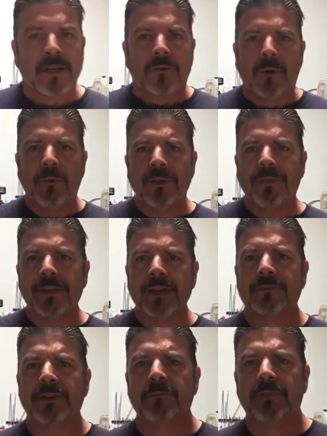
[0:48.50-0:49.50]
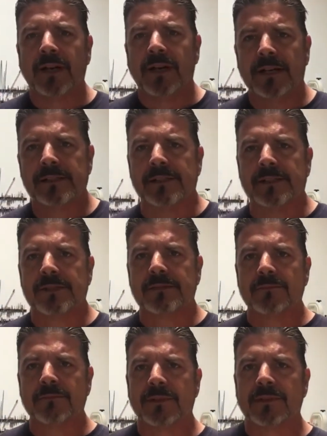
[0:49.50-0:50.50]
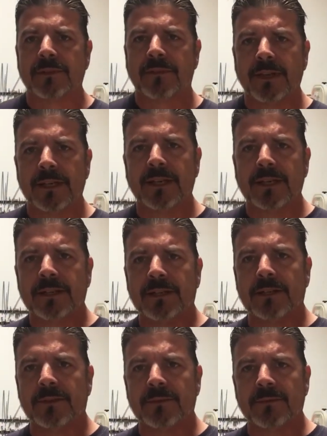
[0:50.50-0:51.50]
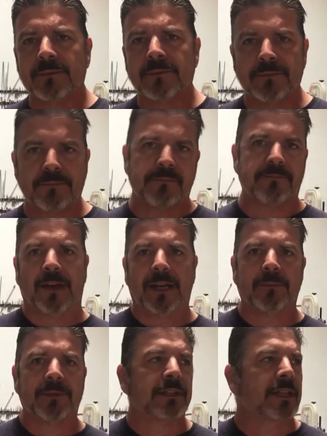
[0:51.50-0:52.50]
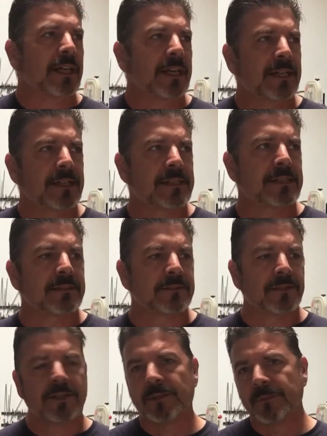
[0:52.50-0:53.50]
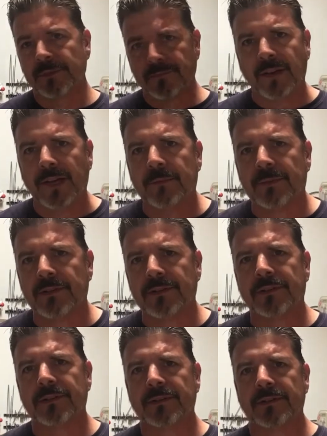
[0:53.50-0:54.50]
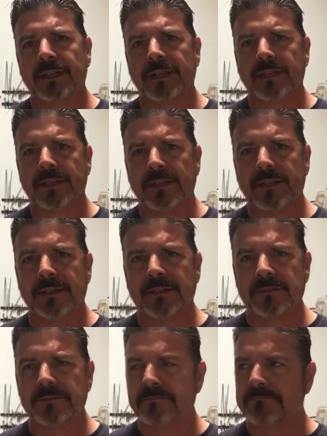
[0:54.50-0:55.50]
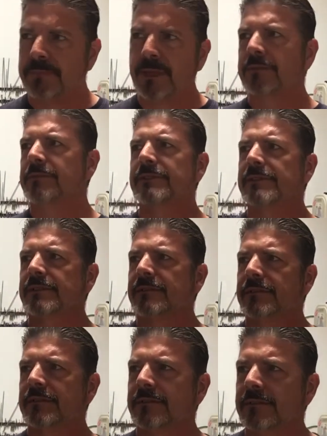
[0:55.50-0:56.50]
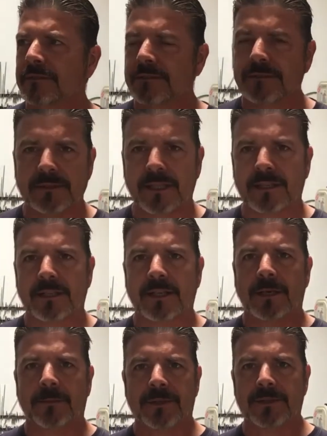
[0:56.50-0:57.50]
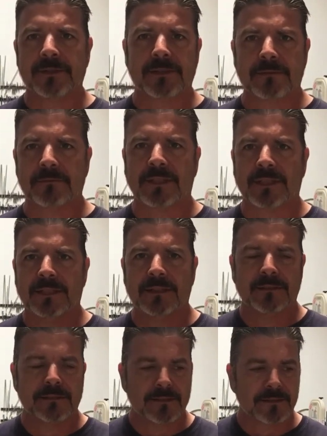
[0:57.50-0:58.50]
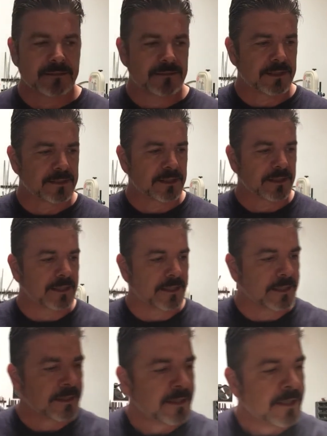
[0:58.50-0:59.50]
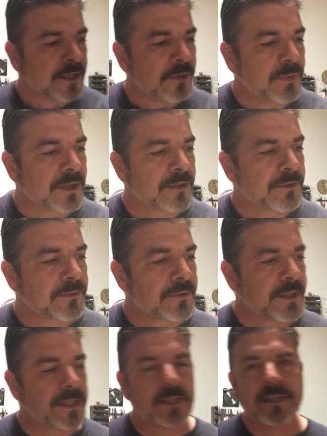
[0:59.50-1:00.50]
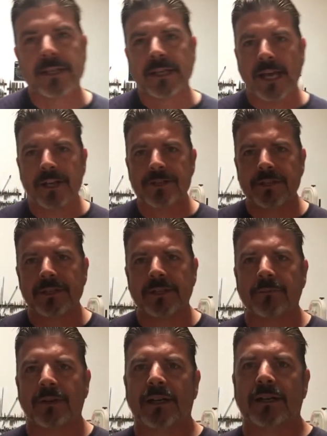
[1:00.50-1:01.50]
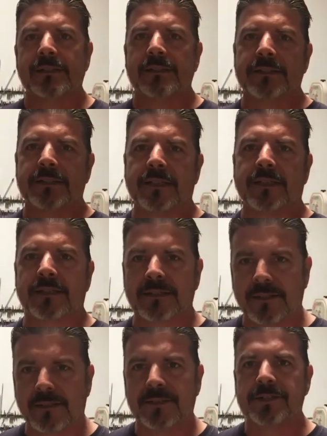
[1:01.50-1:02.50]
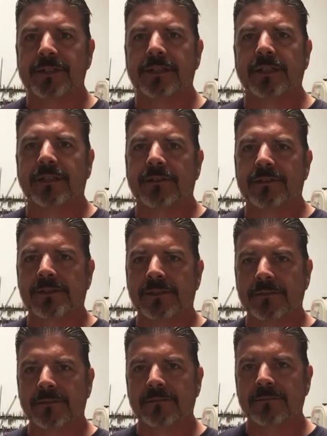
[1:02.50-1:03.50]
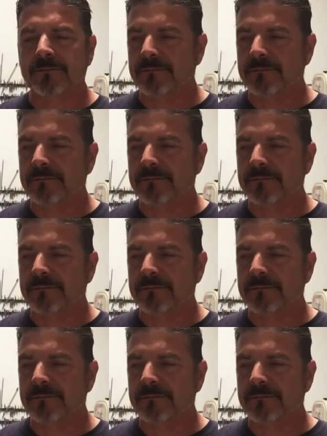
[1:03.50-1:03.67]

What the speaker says: when we think of composites, we're thinking of fiberglass and carbon fiber and boats and helicopters and planes and things like that. Well, actually composite technology can also